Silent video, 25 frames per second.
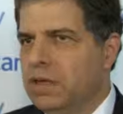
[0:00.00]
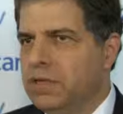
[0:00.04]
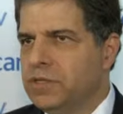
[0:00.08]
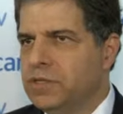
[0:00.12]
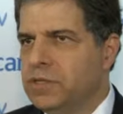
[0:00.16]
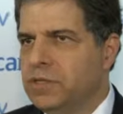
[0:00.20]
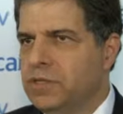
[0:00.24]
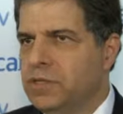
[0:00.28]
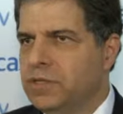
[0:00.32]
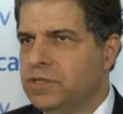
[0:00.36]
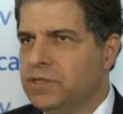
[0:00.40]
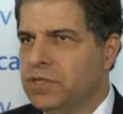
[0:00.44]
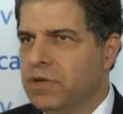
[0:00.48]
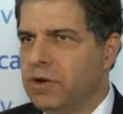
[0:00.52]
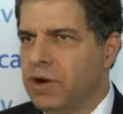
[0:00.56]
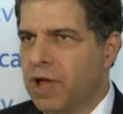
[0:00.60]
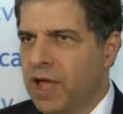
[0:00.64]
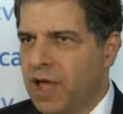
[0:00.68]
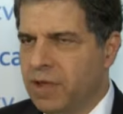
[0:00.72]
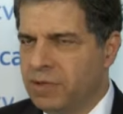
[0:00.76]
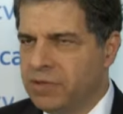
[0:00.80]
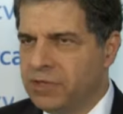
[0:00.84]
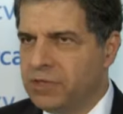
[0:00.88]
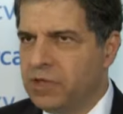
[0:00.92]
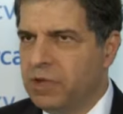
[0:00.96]
So this year
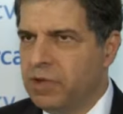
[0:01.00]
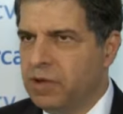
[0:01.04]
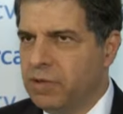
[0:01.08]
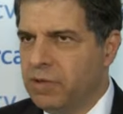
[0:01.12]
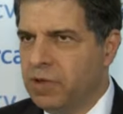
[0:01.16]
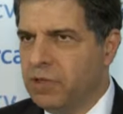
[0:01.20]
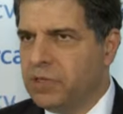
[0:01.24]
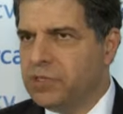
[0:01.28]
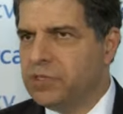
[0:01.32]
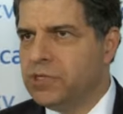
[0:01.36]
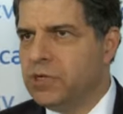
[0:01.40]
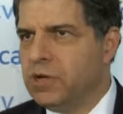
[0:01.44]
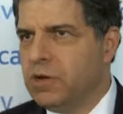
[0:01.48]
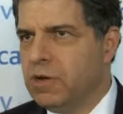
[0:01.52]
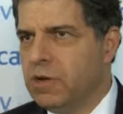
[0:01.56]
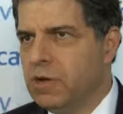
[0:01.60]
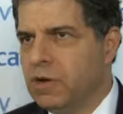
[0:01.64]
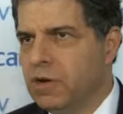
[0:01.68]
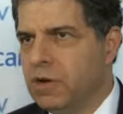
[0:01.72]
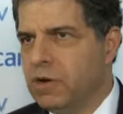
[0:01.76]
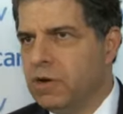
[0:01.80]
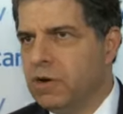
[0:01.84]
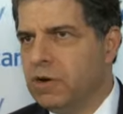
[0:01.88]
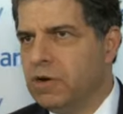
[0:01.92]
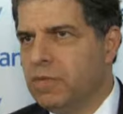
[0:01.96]
ASCO, we
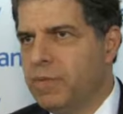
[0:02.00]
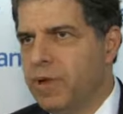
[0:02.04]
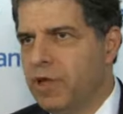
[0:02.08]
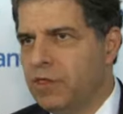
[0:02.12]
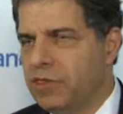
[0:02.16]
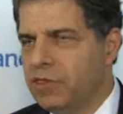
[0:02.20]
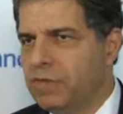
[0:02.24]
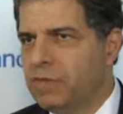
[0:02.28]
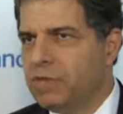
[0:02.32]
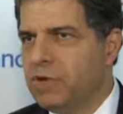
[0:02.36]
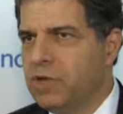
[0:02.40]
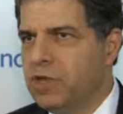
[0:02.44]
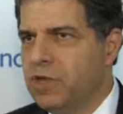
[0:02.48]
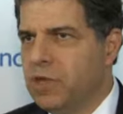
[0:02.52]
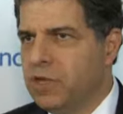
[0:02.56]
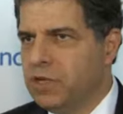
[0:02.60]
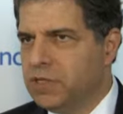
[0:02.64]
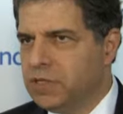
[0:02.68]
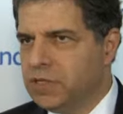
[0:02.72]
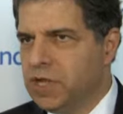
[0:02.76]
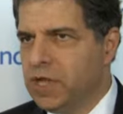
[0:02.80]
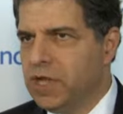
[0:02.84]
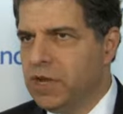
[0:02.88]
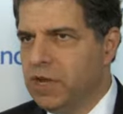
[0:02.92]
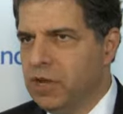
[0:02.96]
saw heard about three
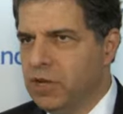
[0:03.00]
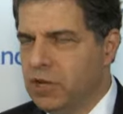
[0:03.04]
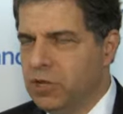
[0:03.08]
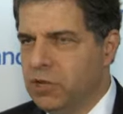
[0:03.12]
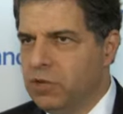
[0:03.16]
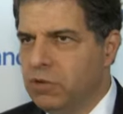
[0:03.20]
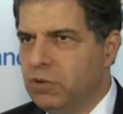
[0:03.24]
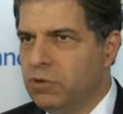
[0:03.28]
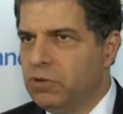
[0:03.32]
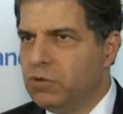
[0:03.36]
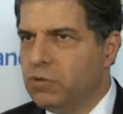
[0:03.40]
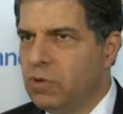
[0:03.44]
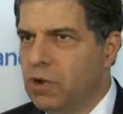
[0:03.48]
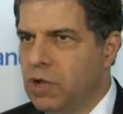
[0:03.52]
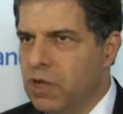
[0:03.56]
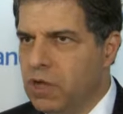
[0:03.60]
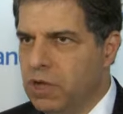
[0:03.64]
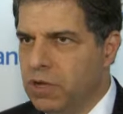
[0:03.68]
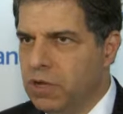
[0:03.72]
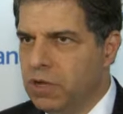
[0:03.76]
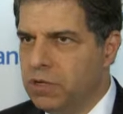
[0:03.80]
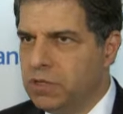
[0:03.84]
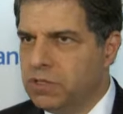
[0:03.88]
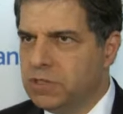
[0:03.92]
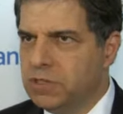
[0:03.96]
exciting new
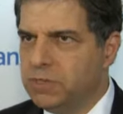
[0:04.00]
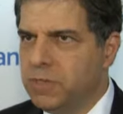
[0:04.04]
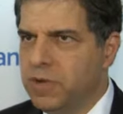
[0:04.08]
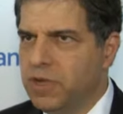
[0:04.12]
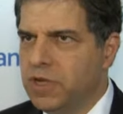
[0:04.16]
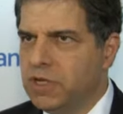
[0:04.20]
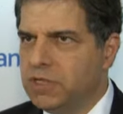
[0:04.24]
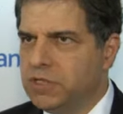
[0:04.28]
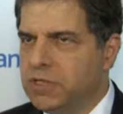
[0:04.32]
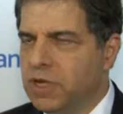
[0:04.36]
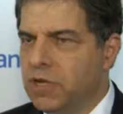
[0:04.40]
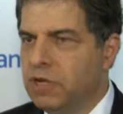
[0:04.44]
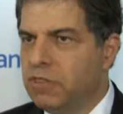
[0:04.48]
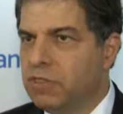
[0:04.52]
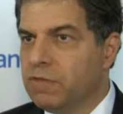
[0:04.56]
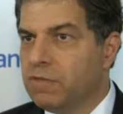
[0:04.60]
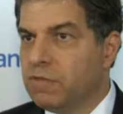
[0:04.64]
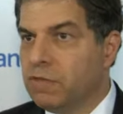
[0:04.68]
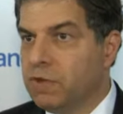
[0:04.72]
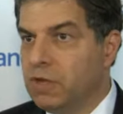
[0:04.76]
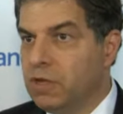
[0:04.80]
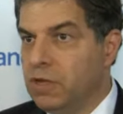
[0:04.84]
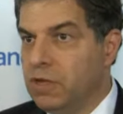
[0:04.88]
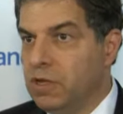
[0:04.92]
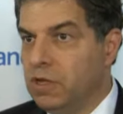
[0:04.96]
drugs based on
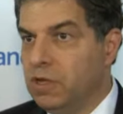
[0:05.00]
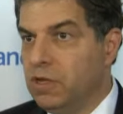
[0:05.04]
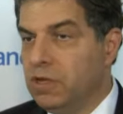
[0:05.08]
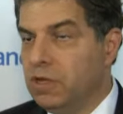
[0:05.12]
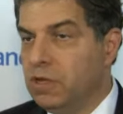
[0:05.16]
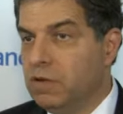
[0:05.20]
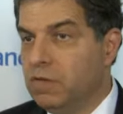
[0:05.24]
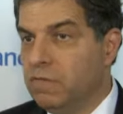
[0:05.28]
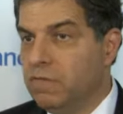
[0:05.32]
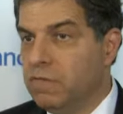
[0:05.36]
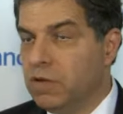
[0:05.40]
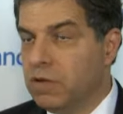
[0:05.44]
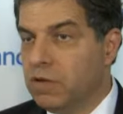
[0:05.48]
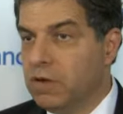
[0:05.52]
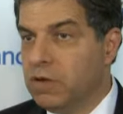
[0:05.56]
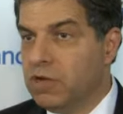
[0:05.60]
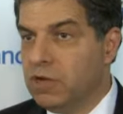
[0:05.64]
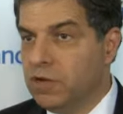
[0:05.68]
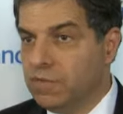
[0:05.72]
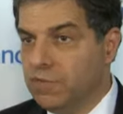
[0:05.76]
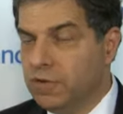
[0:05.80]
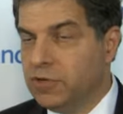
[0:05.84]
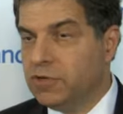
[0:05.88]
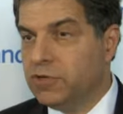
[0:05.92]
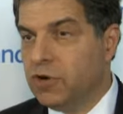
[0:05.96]
three very
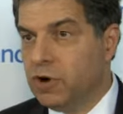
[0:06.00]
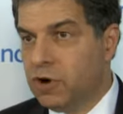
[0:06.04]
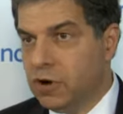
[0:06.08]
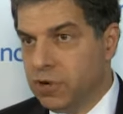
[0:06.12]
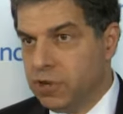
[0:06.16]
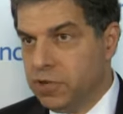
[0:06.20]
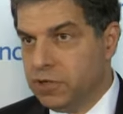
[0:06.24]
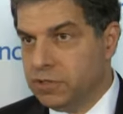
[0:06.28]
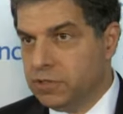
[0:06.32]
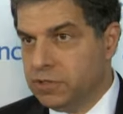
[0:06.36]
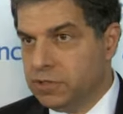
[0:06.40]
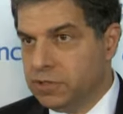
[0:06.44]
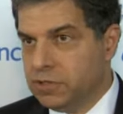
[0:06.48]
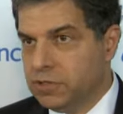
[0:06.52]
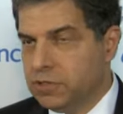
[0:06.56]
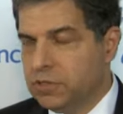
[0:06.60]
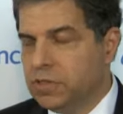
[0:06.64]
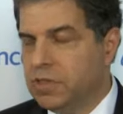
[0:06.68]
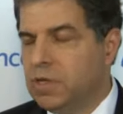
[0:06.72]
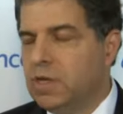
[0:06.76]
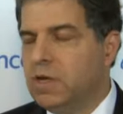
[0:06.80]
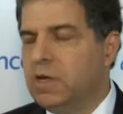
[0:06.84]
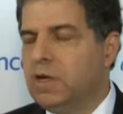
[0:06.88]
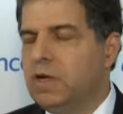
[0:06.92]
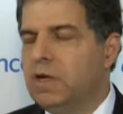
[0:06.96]
different targets.
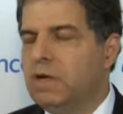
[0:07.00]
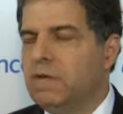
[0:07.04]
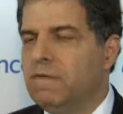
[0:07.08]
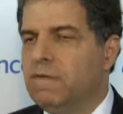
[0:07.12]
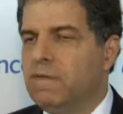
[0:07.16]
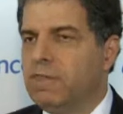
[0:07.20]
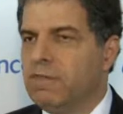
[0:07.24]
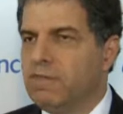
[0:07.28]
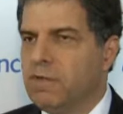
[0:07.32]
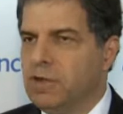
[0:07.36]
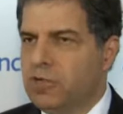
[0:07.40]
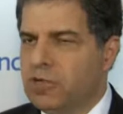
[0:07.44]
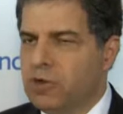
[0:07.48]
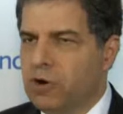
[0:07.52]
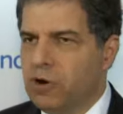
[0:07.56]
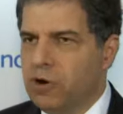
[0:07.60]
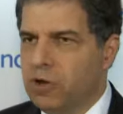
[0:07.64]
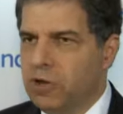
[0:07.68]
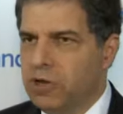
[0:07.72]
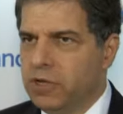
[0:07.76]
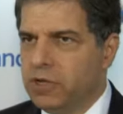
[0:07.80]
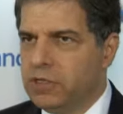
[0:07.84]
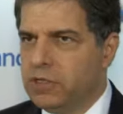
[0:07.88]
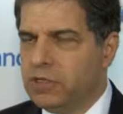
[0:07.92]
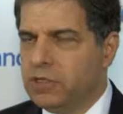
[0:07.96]
The three
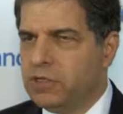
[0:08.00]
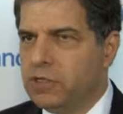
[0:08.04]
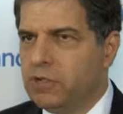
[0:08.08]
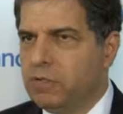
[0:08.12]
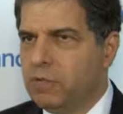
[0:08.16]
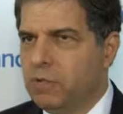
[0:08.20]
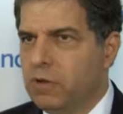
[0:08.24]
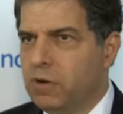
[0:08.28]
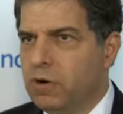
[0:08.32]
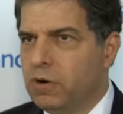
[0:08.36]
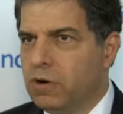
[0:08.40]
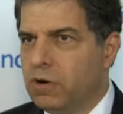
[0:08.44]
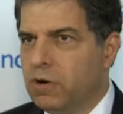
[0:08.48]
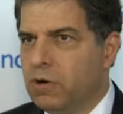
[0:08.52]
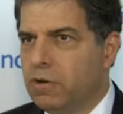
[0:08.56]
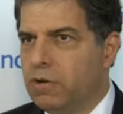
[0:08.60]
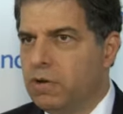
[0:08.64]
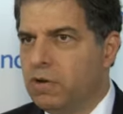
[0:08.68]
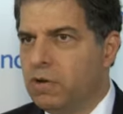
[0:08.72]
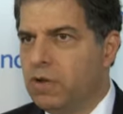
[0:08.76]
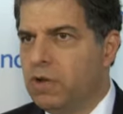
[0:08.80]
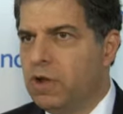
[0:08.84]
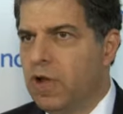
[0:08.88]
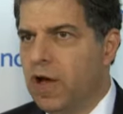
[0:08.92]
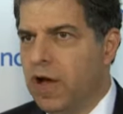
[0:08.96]
targets were
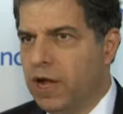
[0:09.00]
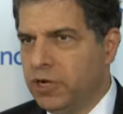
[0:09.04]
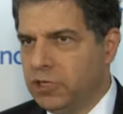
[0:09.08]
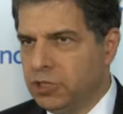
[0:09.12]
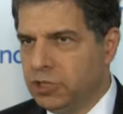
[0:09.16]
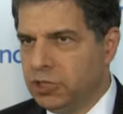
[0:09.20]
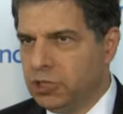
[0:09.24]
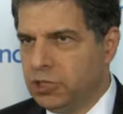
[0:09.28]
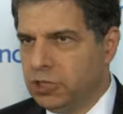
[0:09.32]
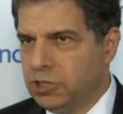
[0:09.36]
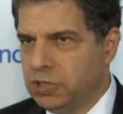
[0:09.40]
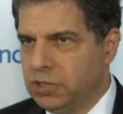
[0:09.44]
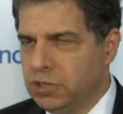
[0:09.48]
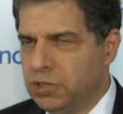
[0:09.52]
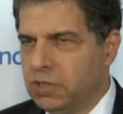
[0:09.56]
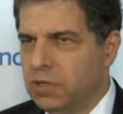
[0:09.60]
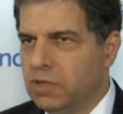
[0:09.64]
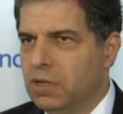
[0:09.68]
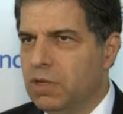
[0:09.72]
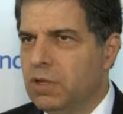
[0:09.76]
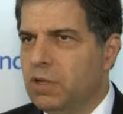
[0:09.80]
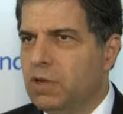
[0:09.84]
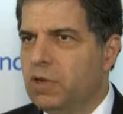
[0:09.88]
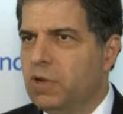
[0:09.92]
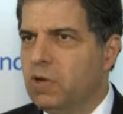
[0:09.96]
Notch,
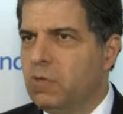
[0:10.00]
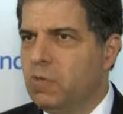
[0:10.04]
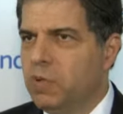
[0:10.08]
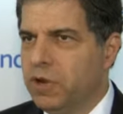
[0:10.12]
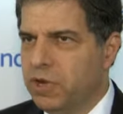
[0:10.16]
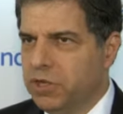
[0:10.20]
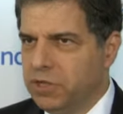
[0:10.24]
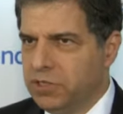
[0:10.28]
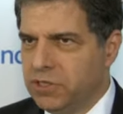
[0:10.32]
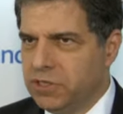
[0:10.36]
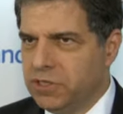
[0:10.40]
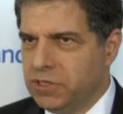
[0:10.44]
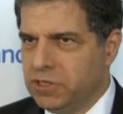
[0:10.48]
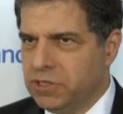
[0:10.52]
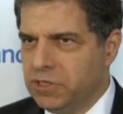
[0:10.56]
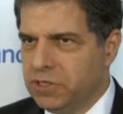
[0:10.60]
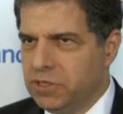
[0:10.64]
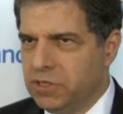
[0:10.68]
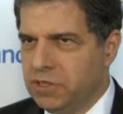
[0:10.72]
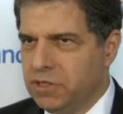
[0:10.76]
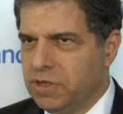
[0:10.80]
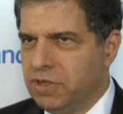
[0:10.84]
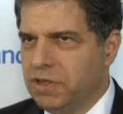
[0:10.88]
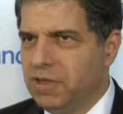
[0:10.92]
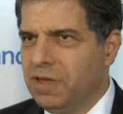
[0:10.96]
Wnt,
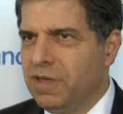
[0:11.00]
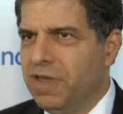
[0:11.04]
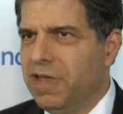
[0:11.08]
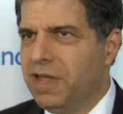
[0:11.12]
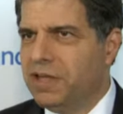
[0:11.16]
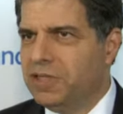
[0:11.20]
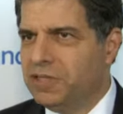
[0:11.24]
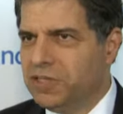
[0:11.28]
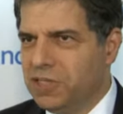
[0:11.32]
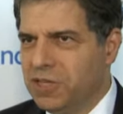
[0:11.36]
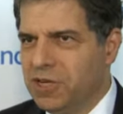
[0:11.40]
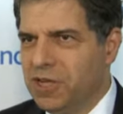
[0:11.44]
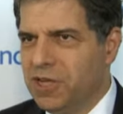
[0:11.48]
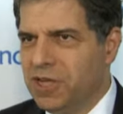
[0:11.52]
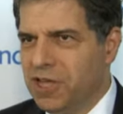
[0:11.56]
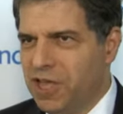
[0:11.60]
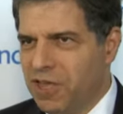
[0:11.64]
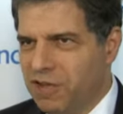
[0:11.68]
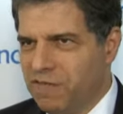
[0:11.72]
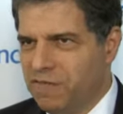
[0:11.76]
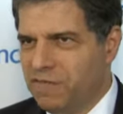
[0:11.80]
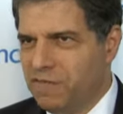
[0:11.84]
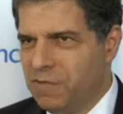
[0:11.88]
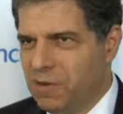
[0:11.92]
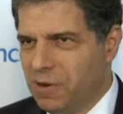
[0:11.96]
and
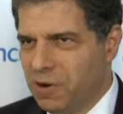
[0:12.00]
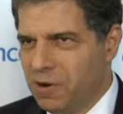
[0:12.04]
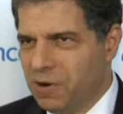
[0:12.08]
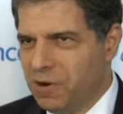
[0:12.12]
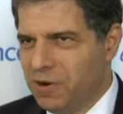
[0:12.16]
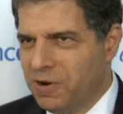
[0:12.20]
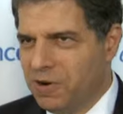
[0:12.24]
CDK4.